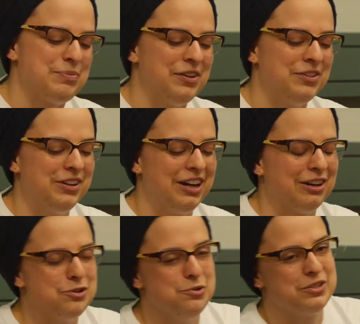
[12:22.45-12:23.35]
about
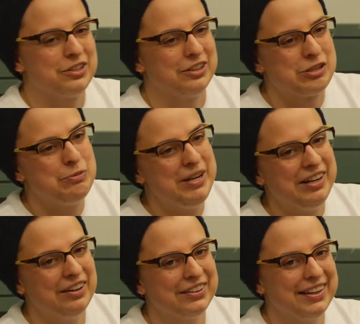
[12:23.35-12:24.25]
uh, who was going to
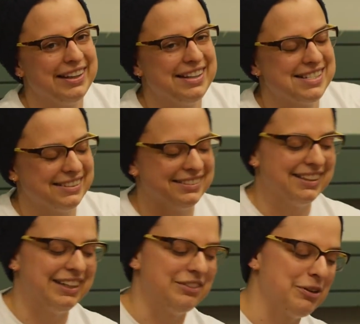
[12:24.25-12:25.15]
speak on this
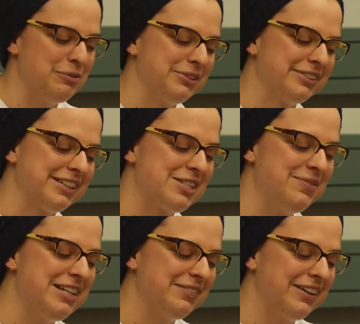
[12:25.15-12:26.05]
and, and what we were going to
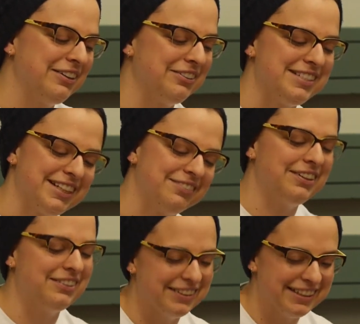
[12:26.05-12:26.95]
speak about, we said,
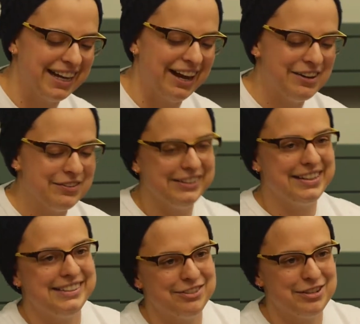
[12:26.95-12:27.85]
well, yeah, how do we
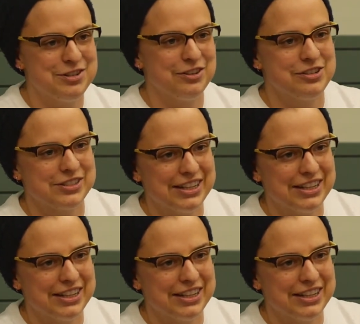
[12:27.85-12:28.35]
link different struggles?